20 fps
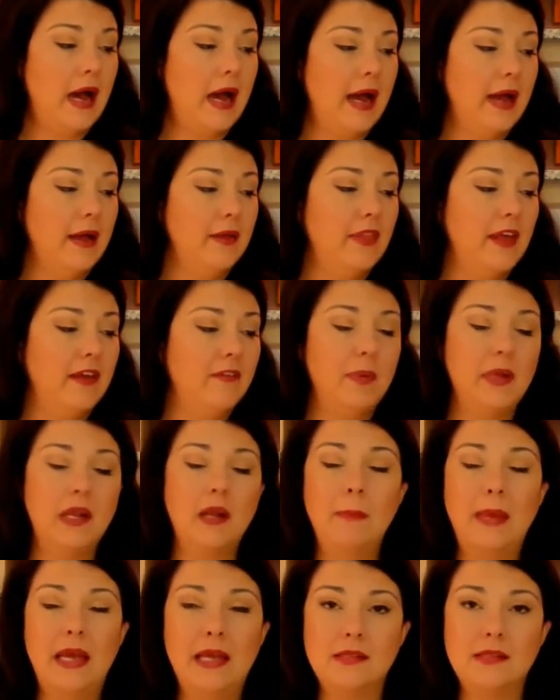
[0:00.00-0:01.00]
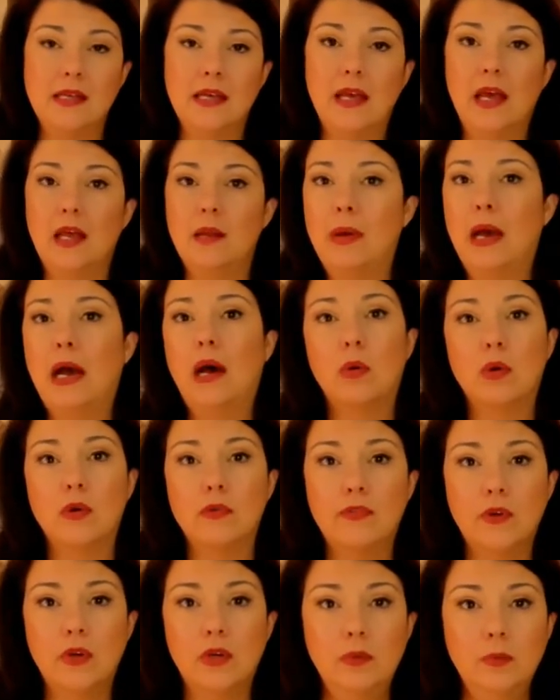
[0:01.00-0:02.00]
They've been amazing and
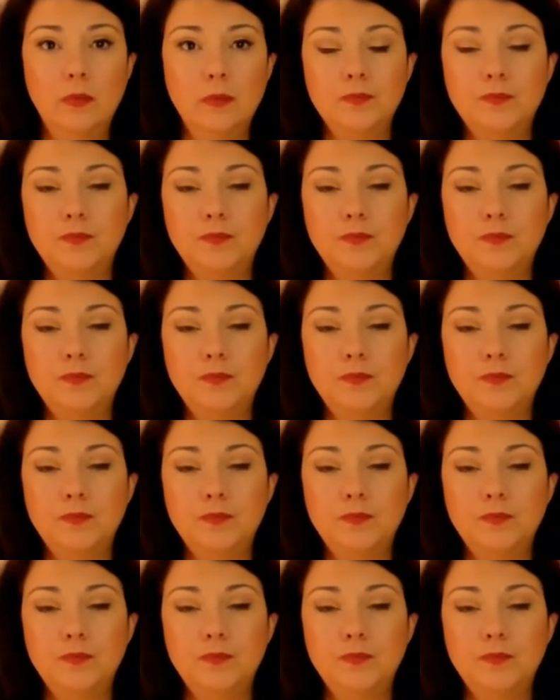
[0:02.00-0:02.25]
powerful.